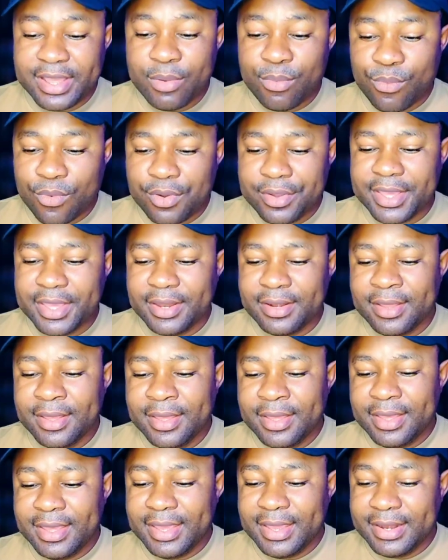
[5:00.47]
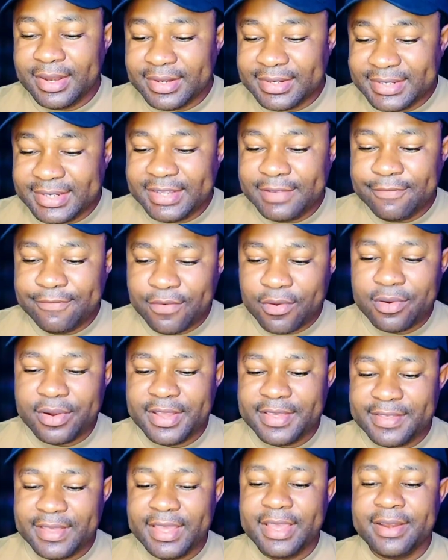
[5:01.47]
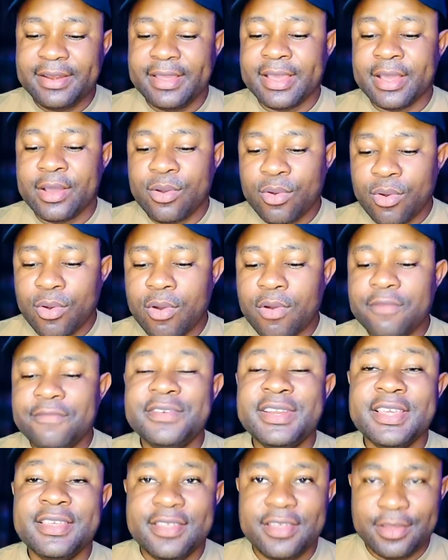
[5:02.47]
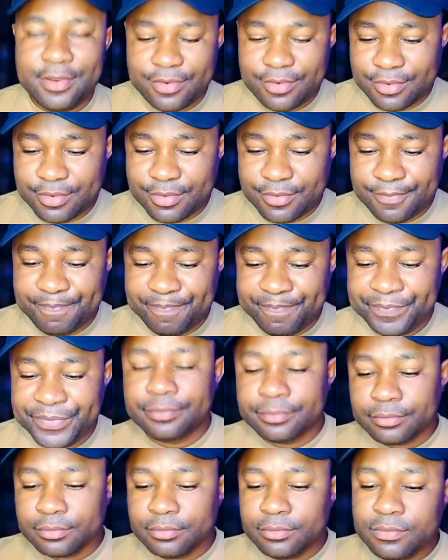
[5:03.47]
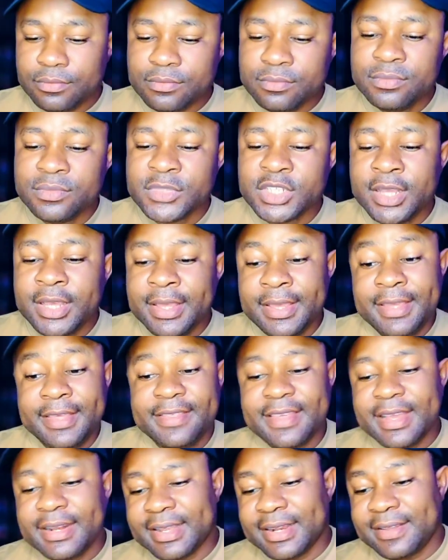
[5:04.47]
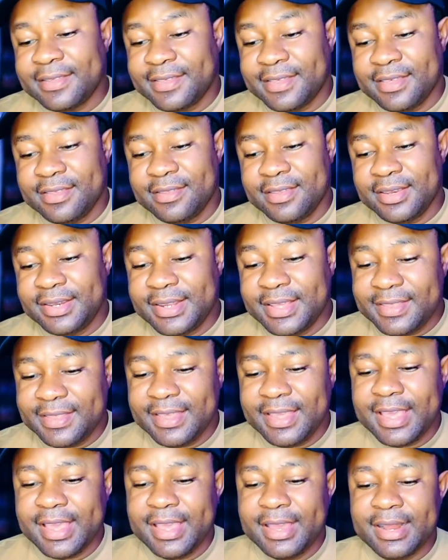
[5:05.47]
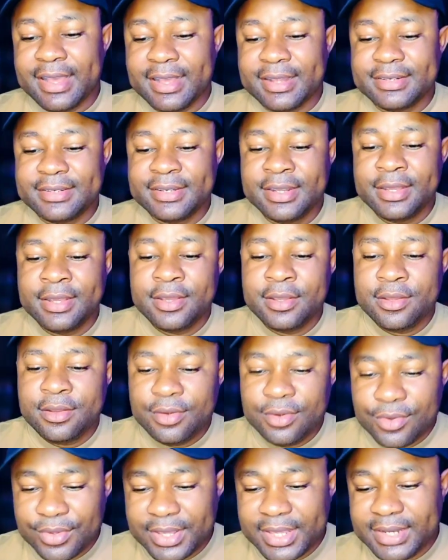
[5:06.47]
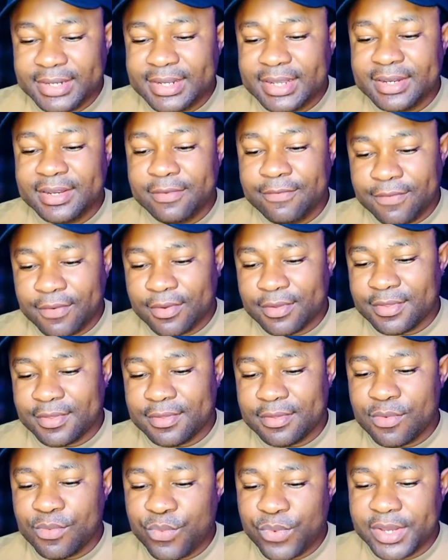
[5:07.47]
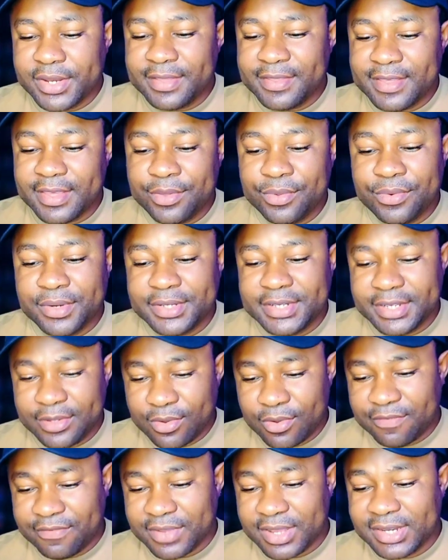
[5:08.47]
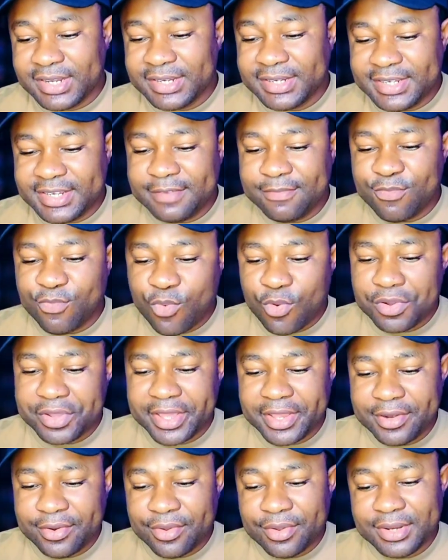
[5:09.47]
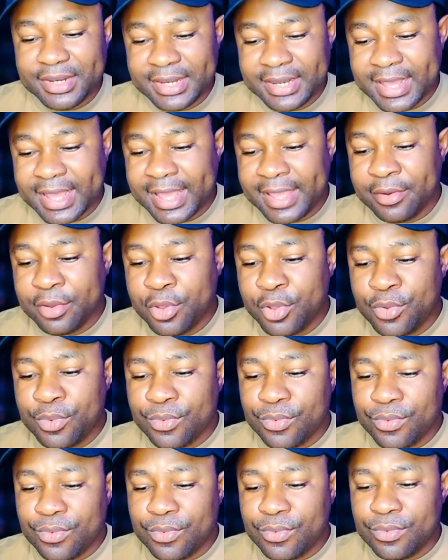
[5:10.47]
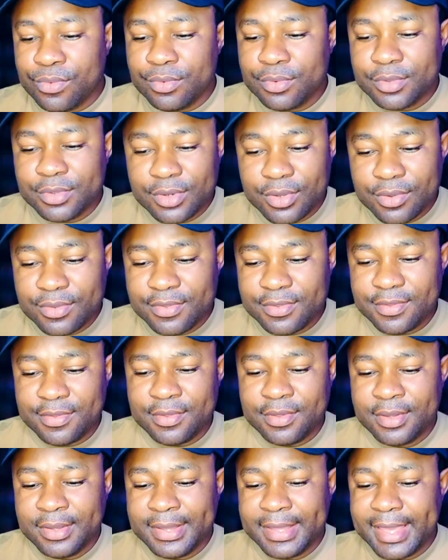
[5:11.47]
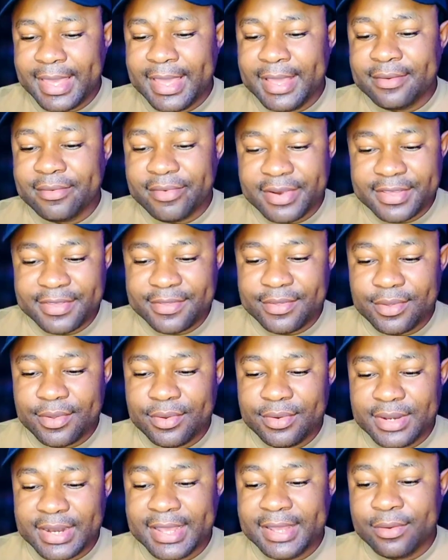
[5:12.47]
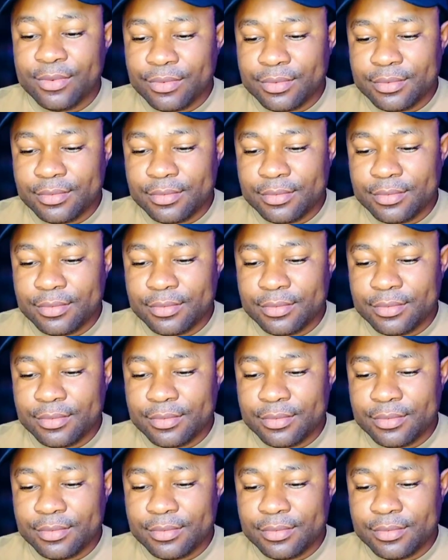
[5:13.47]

working in the thick forest area of the Shiroro. He said that since the TCN had located the force with the security cover, the team working on the line will close and restore line